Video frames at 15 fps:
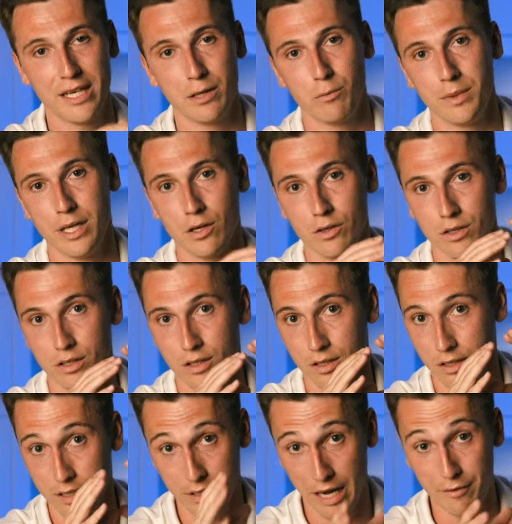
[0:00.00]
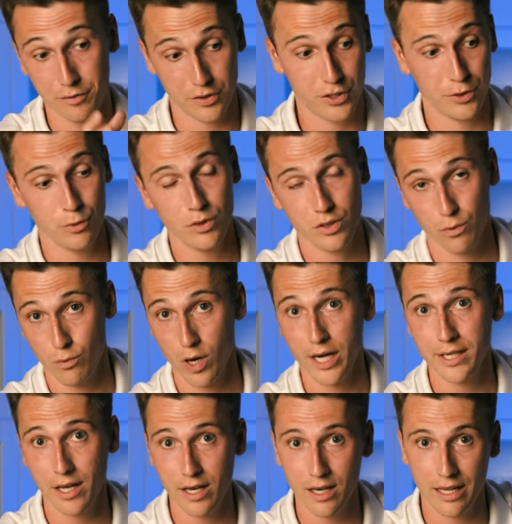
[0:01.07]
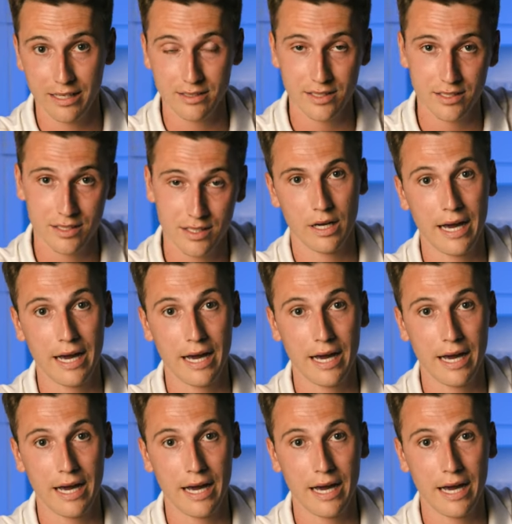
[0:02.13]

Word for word: that we on, have tuned the right I L S